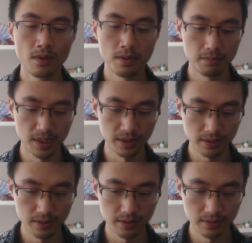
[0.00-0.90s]
But
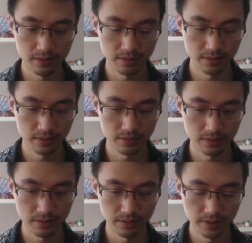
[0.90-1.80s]

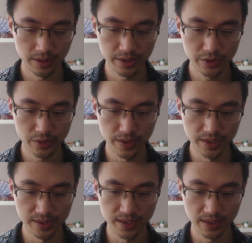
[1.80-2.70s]
the issue
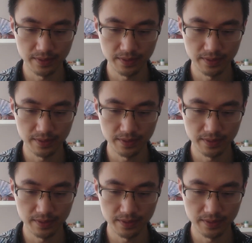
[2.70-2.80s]
is that